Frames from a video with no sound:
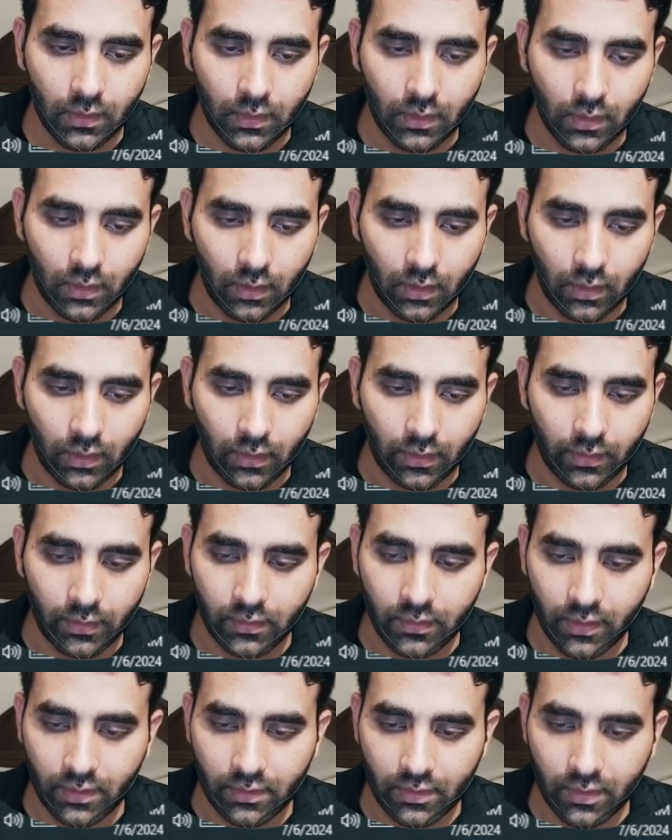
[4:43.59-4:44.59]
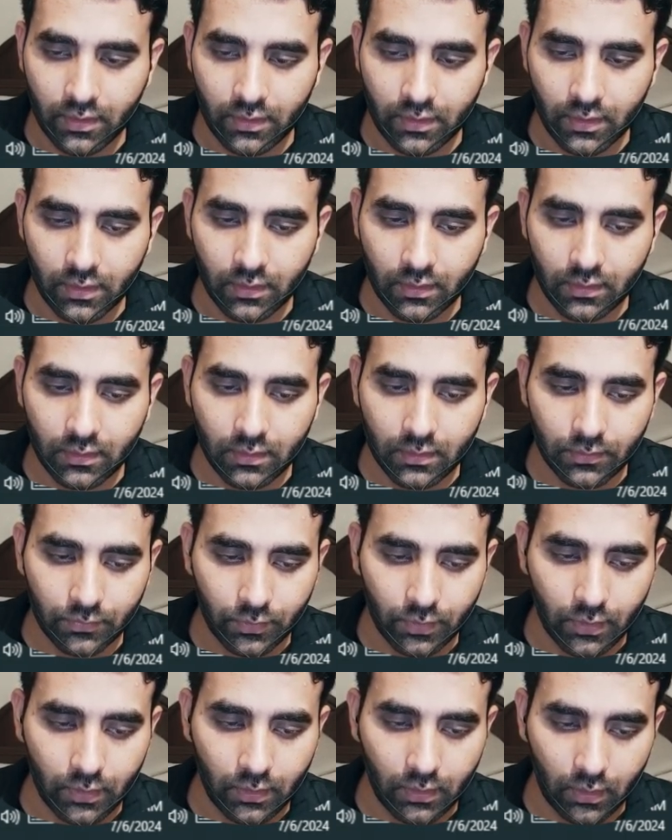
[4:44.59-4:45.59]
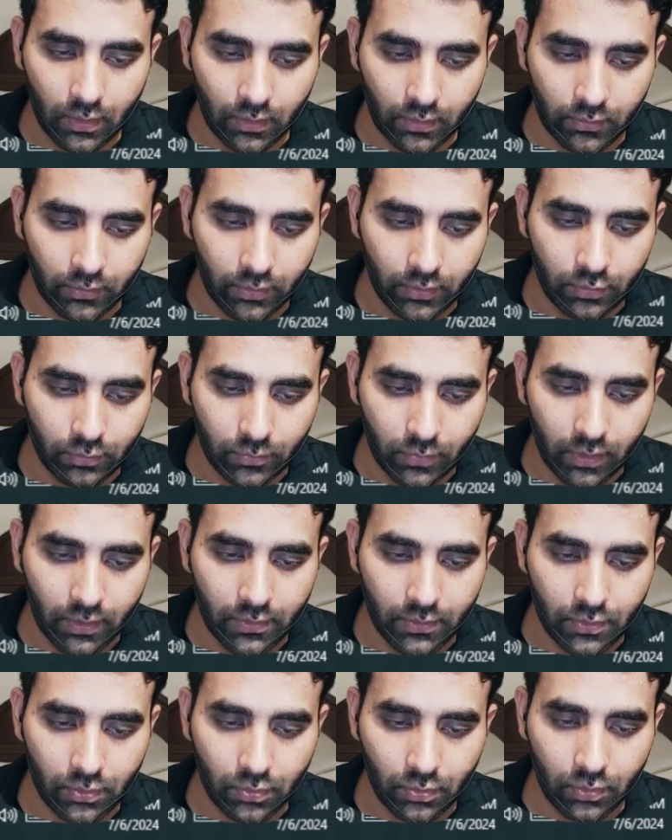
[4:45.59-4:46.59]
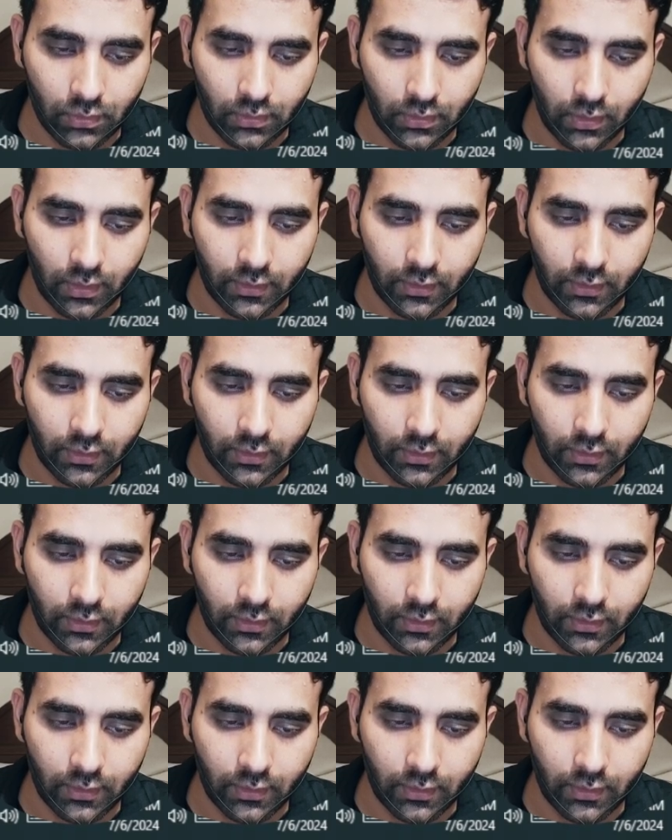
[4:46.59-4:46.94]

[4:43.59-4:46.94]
caching plugin is going to help us.